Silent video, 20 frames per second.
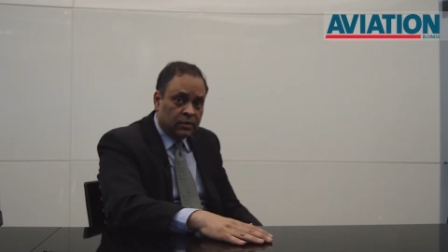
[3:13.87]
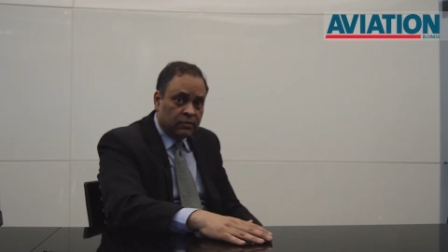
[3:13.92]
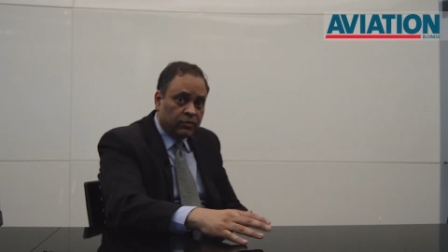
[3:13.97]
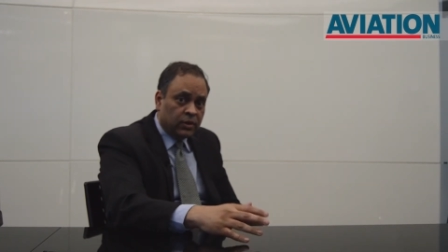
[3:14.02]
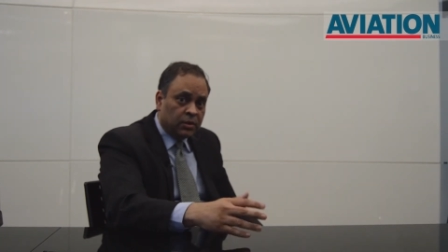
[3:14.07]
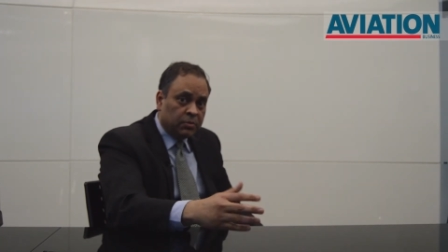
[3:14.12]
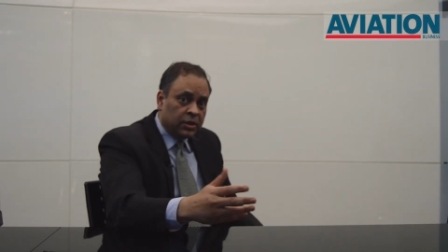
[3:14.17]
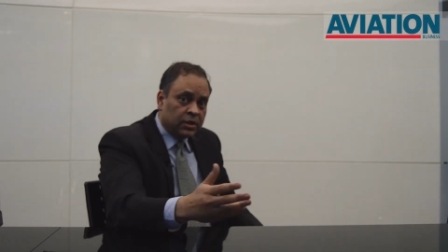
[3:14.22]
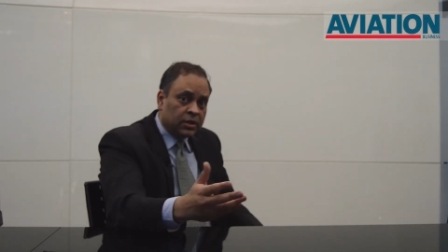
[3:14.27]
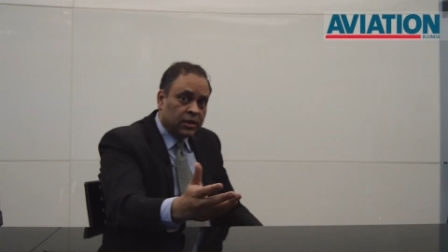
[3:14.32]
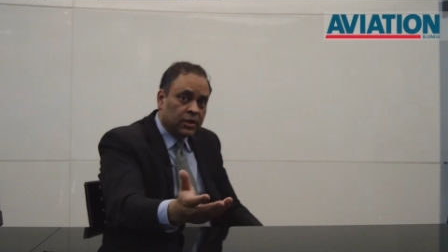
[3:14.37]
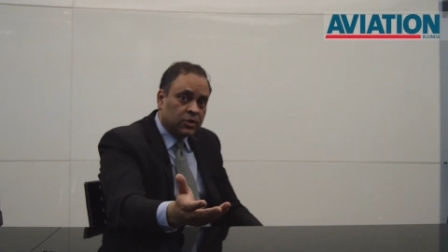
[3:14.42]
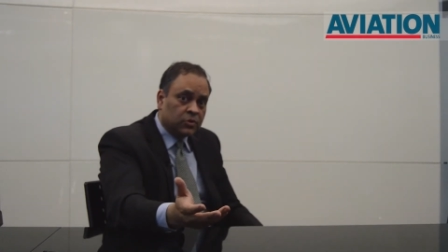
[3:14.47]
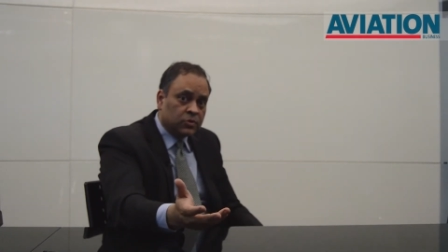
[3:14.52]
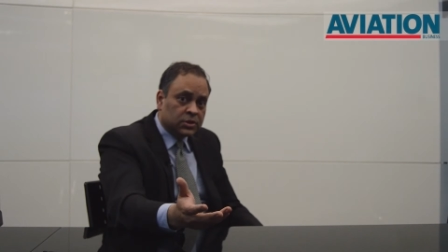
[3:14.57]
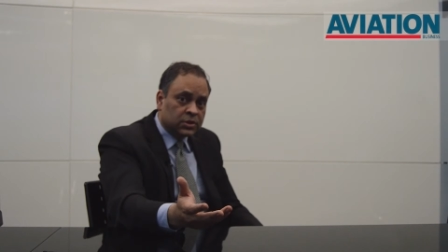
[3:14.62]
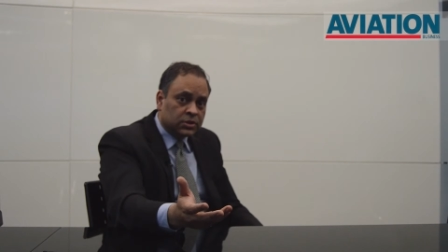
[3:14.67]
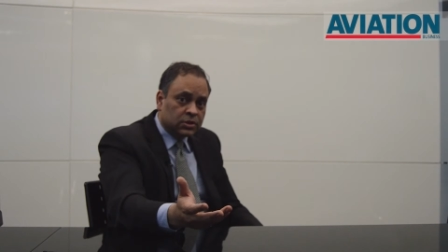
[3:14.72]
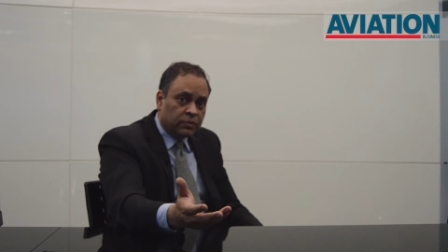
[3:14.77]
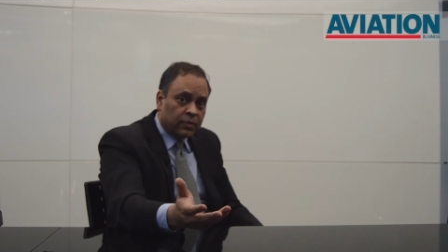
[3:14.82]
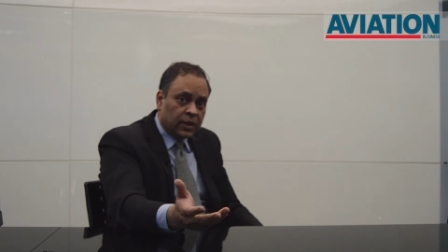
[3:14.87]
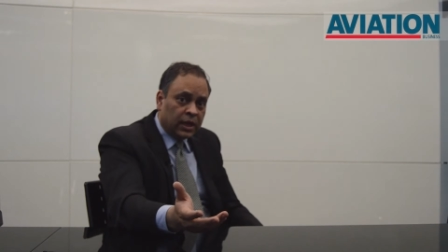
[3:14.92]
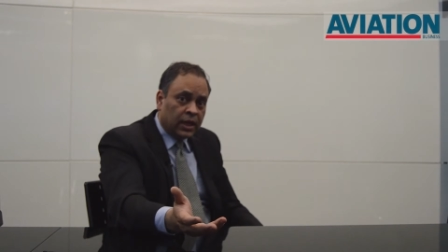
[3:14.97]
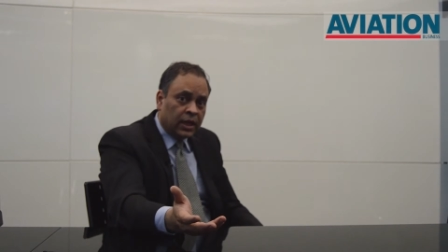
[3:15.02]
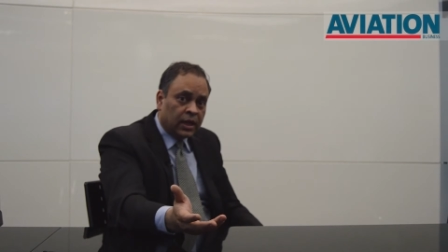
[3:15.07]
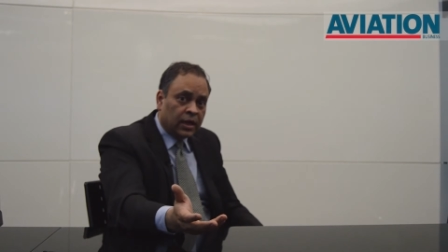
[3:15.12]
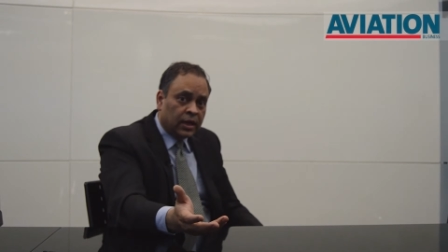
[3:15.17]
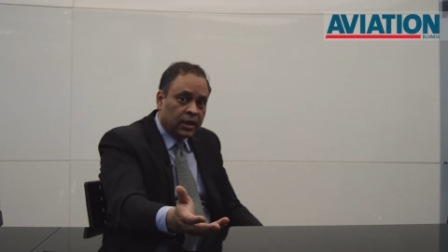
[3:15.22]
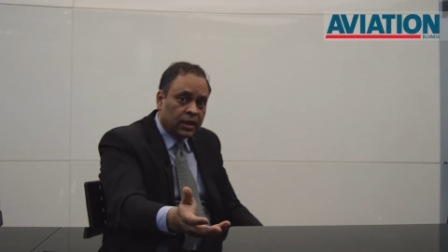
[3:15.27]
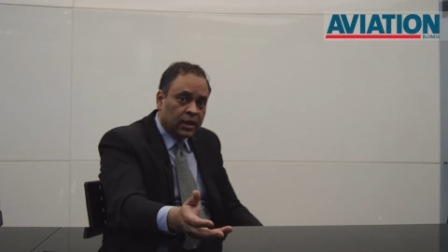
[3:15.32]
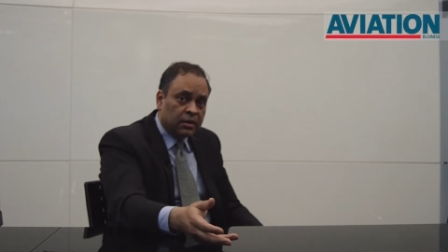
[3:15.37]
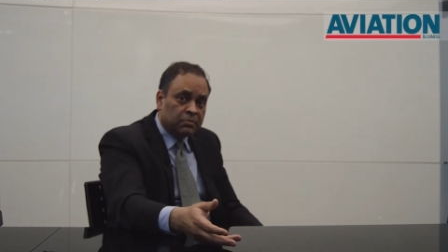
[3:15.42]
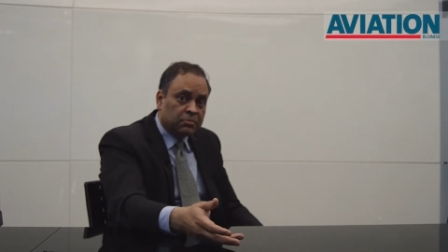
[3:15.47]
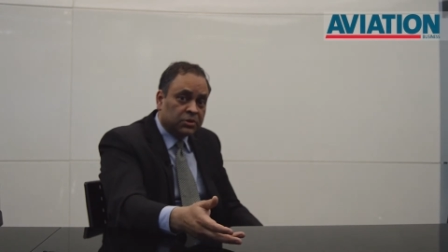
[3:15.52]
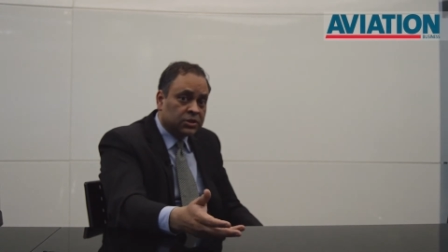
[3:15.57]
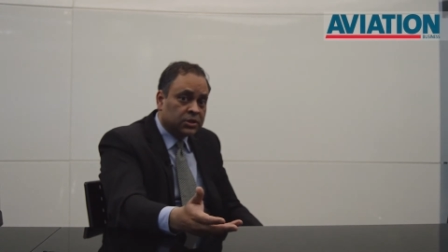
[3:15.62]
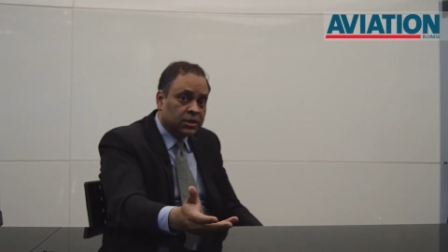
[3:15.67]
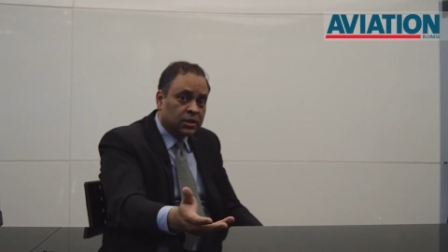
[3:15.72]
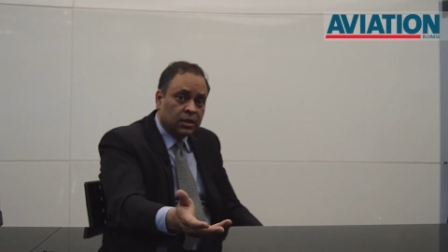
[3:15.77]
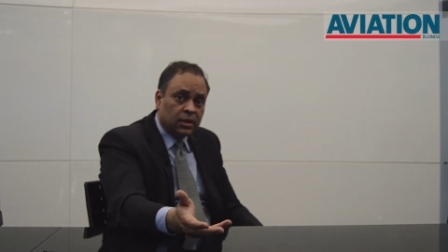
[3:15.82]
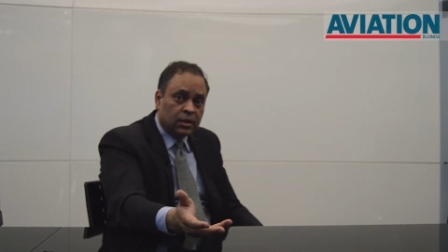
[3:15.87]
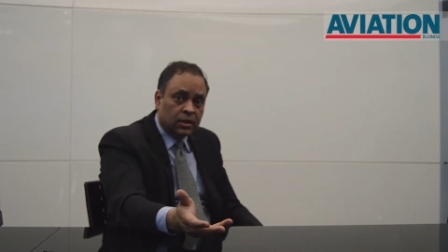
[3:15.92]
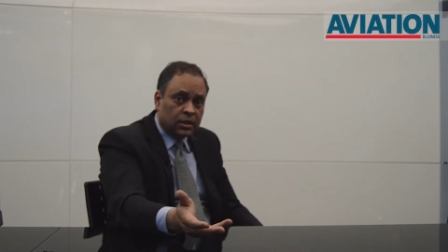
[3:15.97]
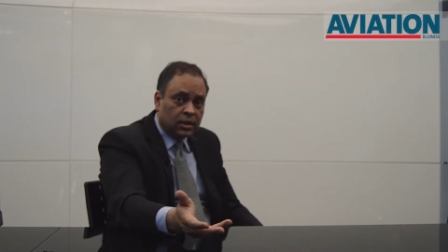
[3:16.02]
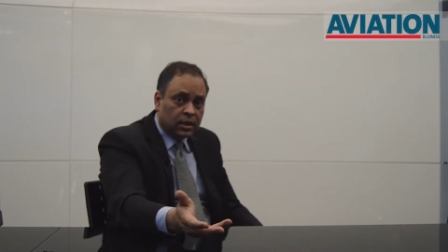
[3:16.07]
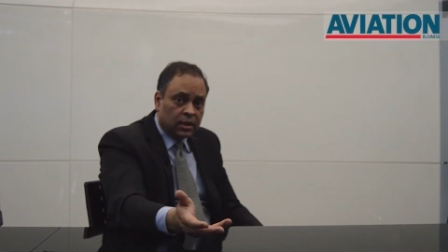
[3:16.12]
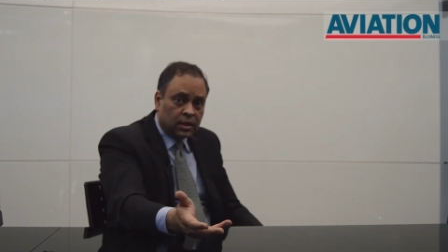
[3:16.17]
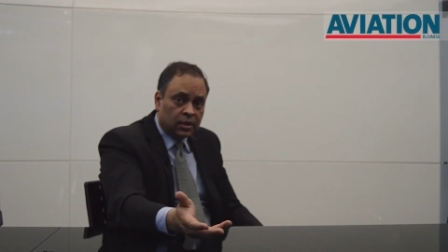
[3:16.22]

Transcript: will be the usage of AI and machine learning